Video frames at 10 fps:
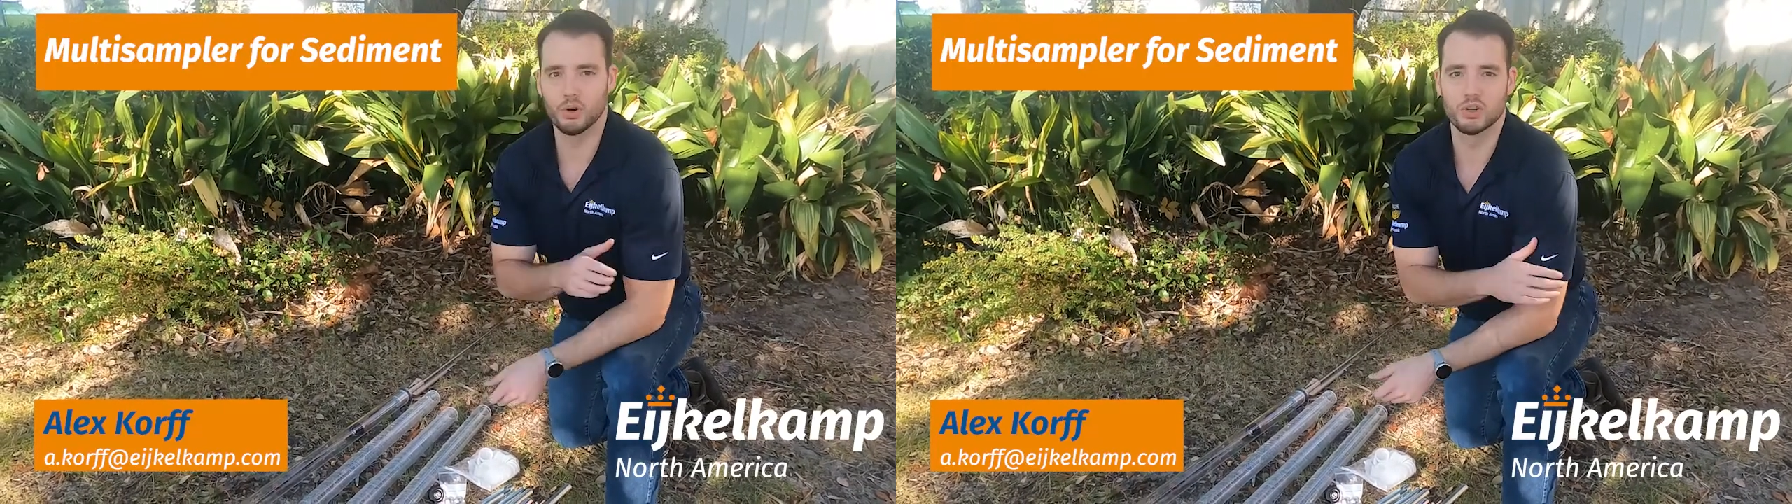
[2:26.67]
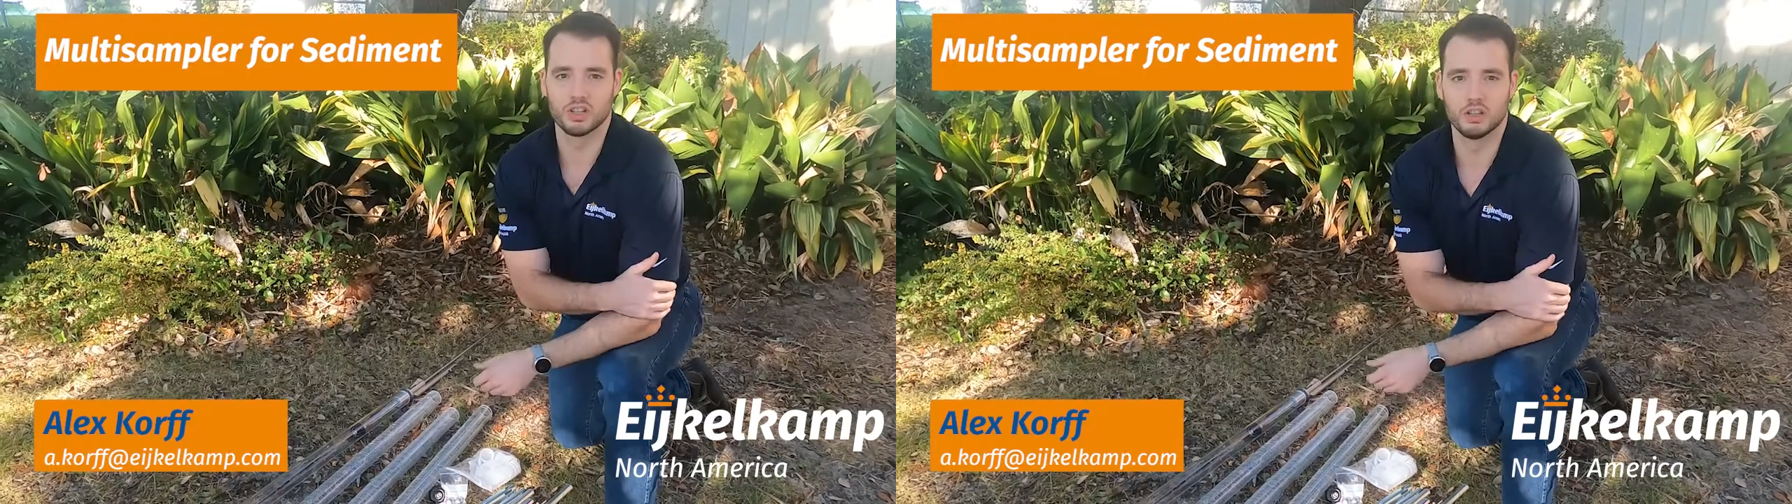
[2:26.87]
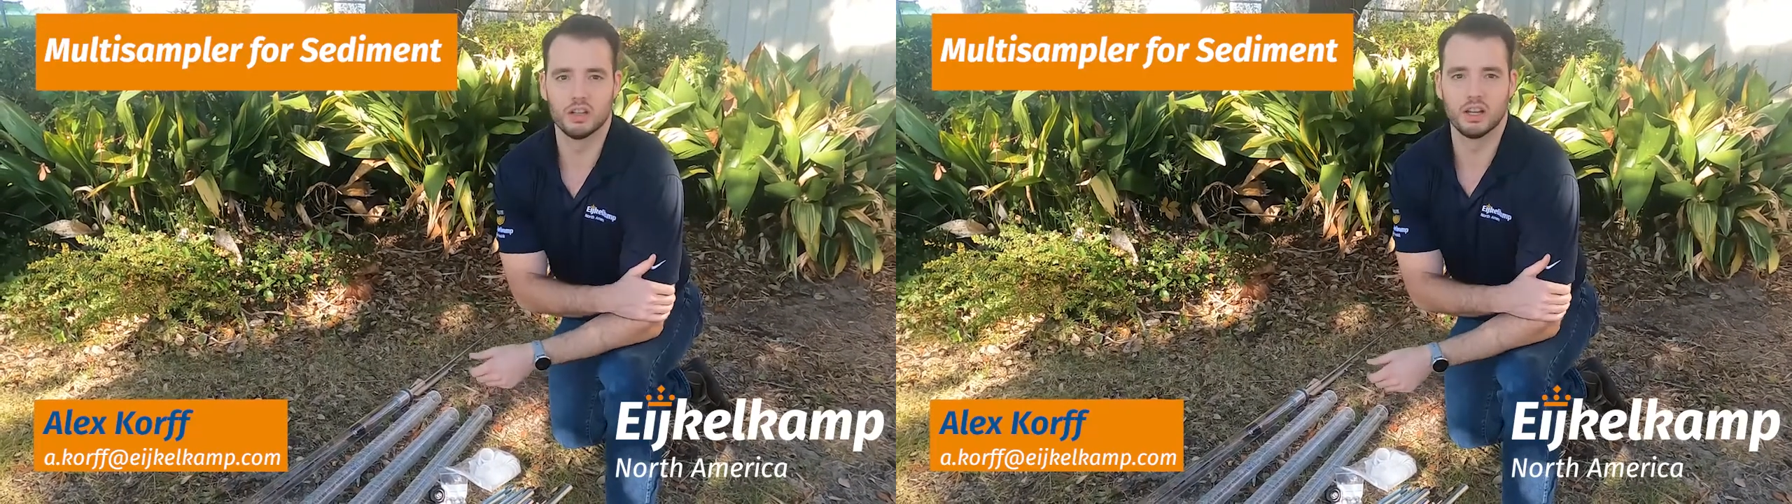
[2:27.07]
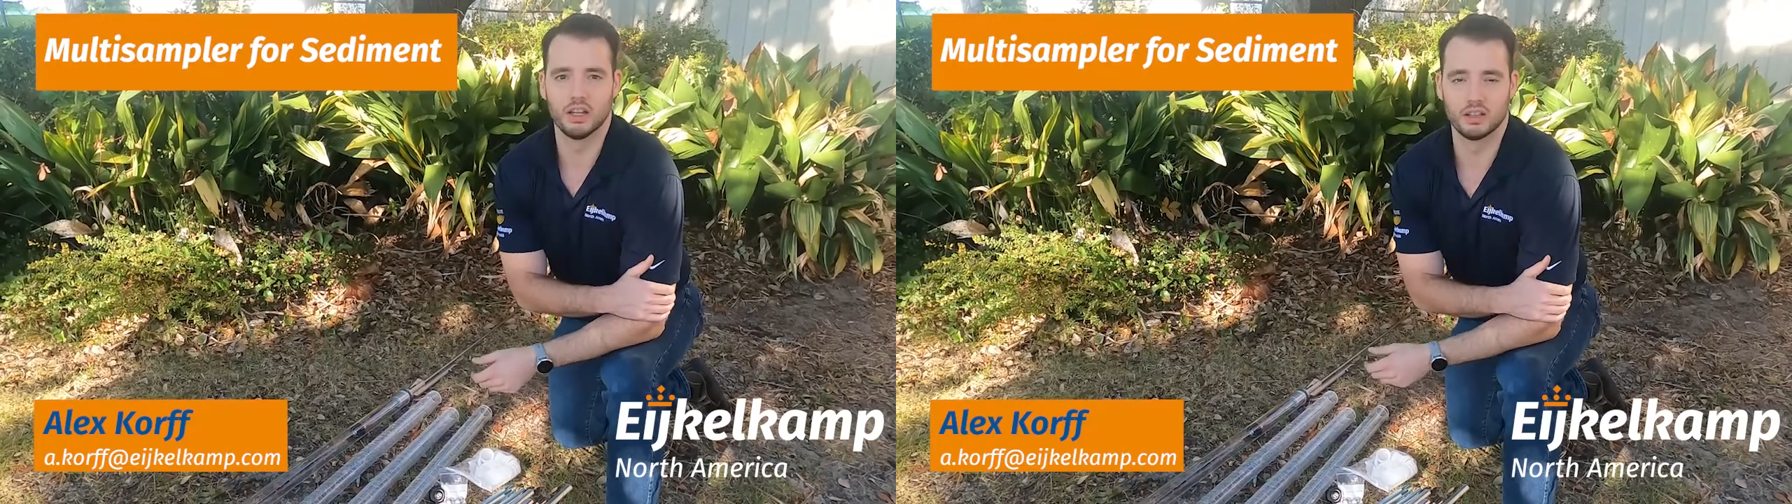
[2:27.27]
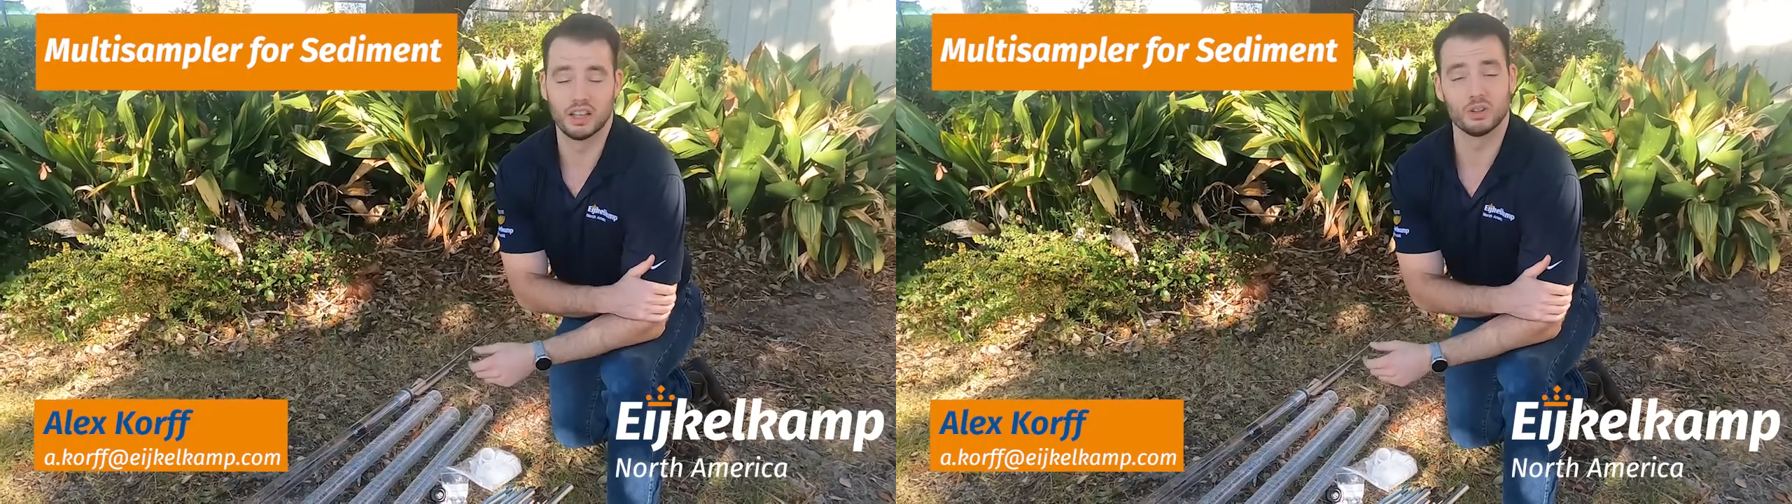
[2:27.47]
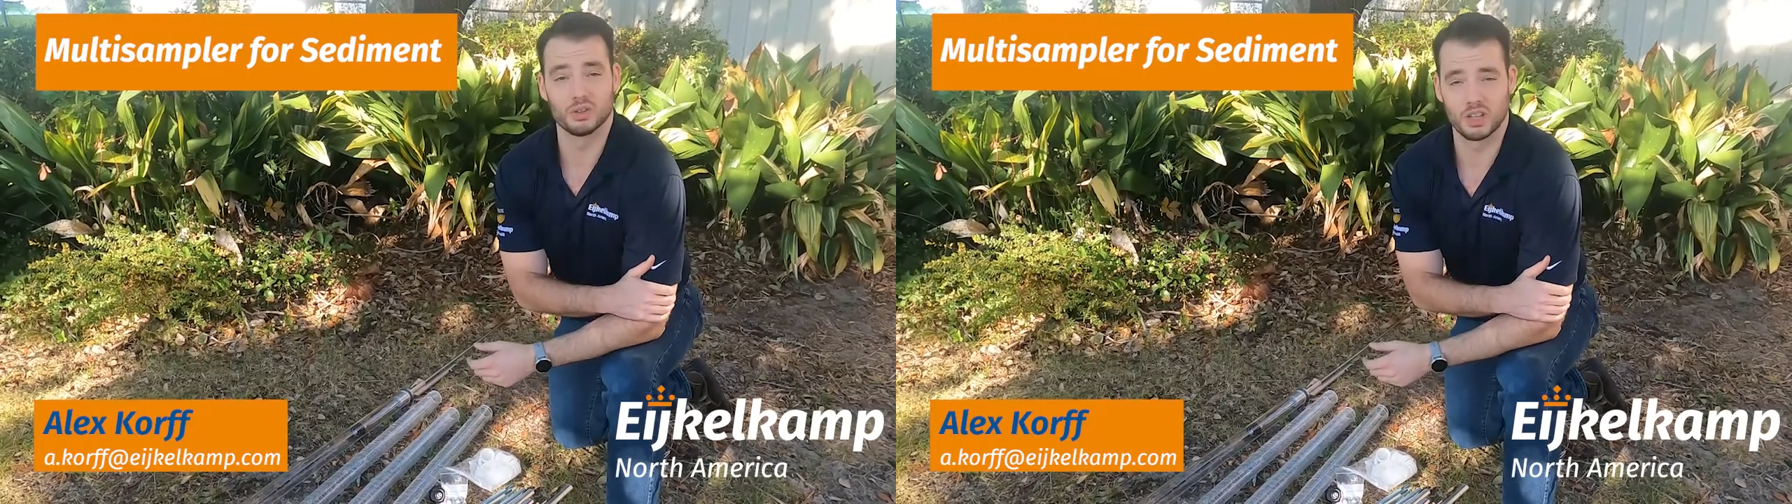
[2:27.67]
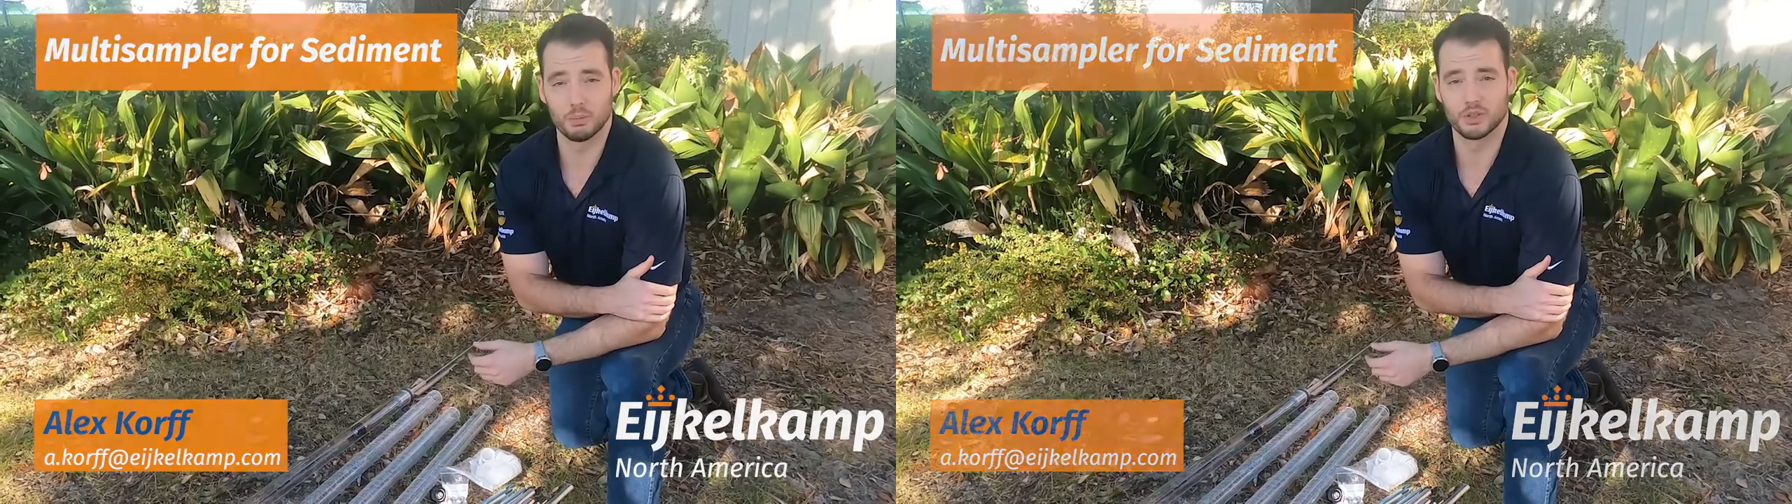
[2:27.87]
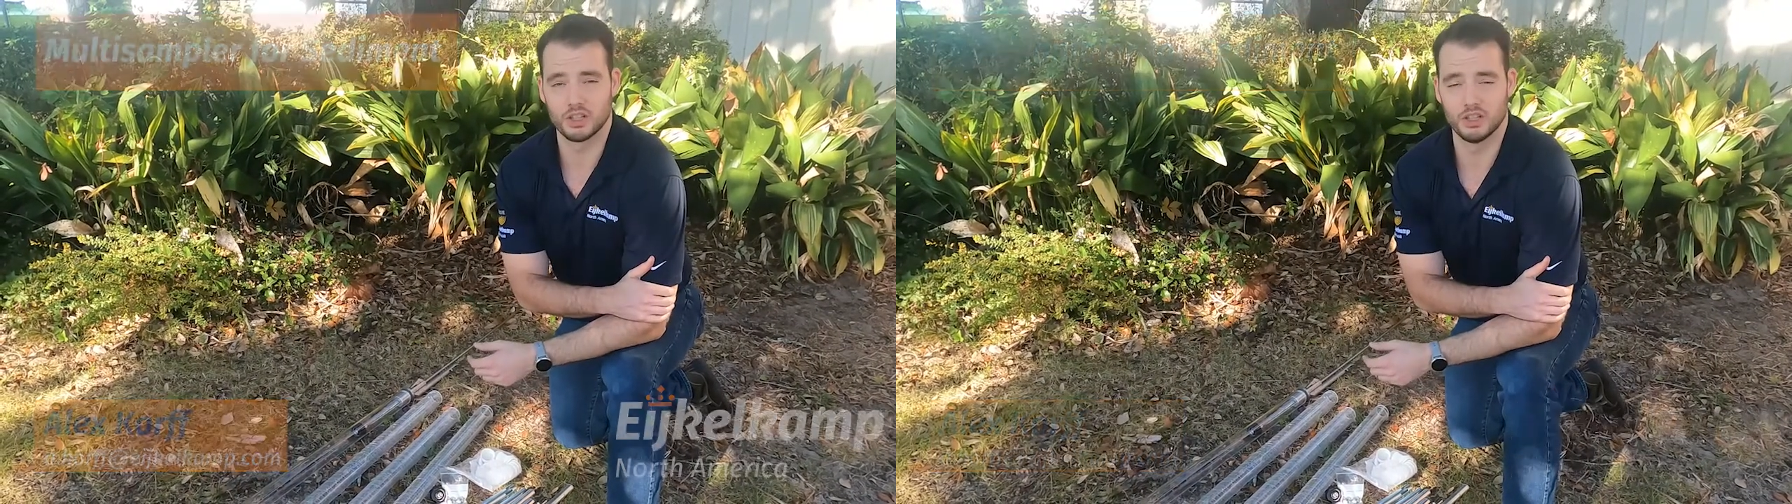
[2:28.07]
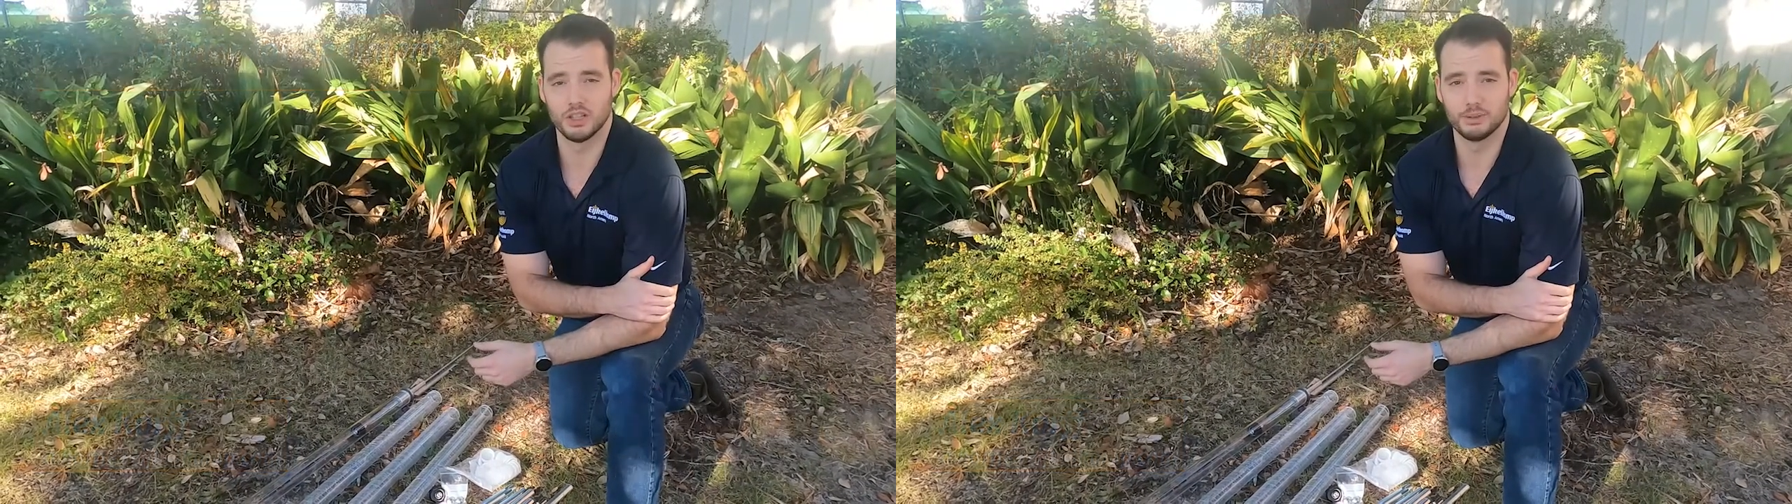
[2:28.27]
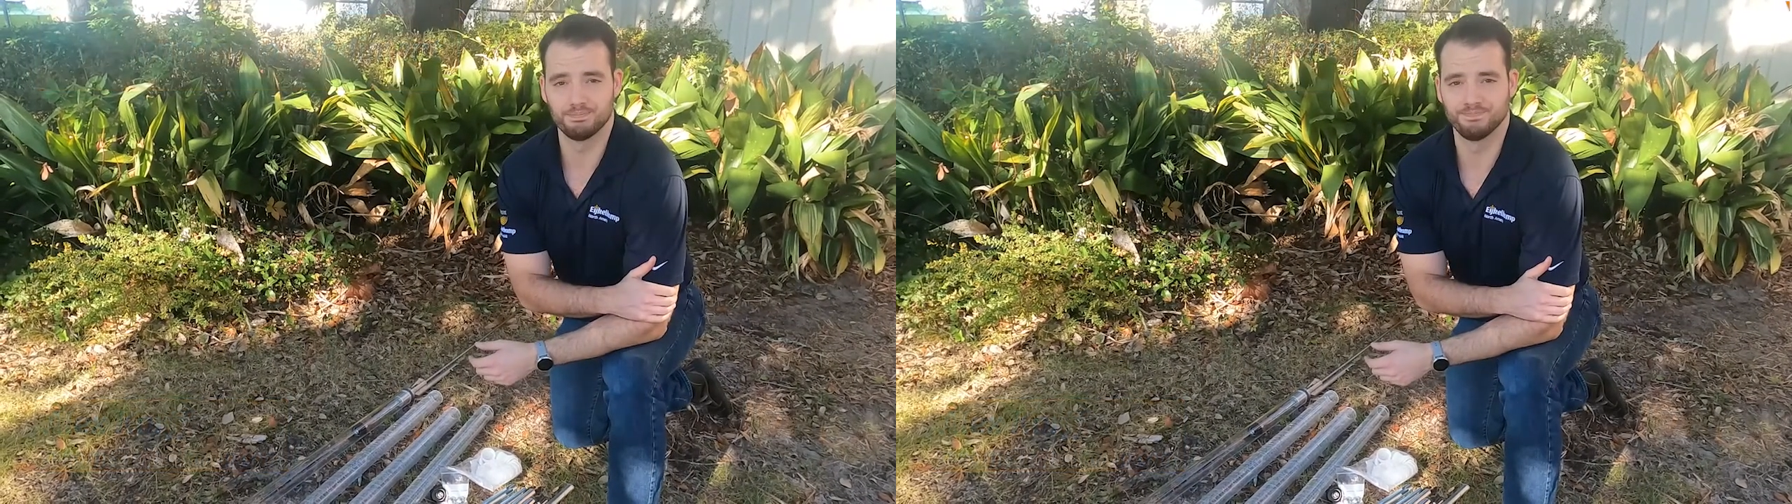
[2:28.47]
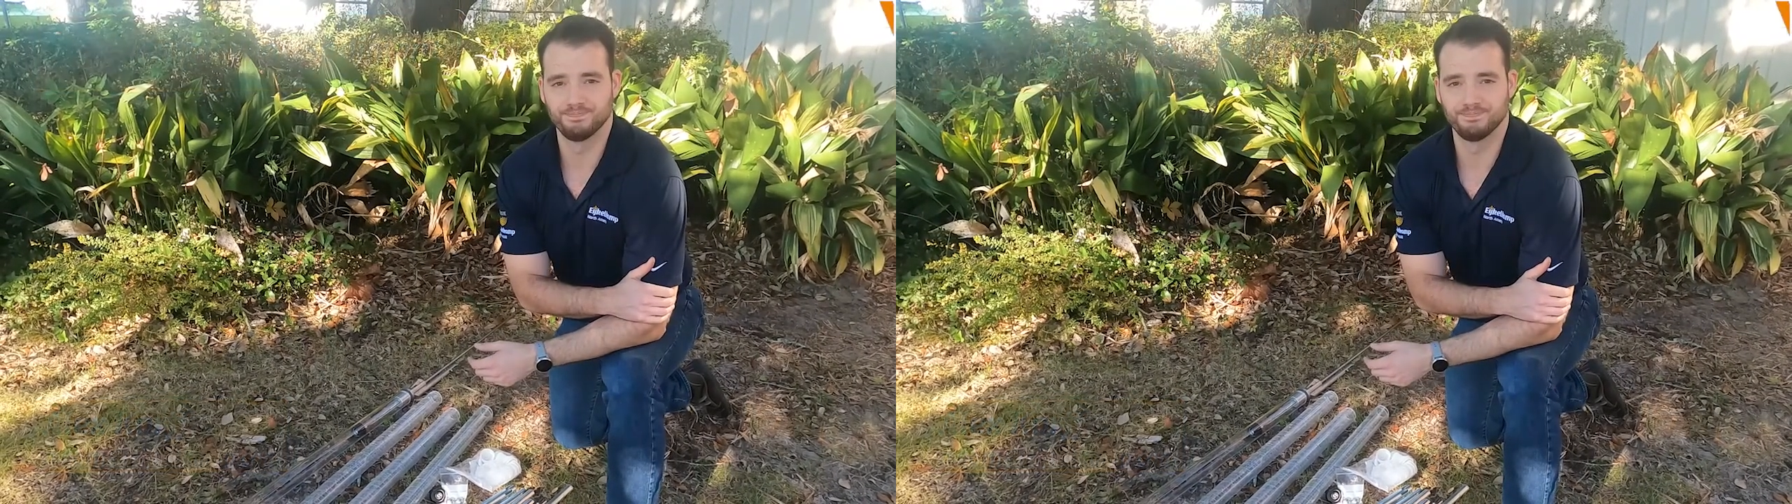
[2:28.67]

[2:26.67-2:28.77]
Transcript: push, and get those samples that you need.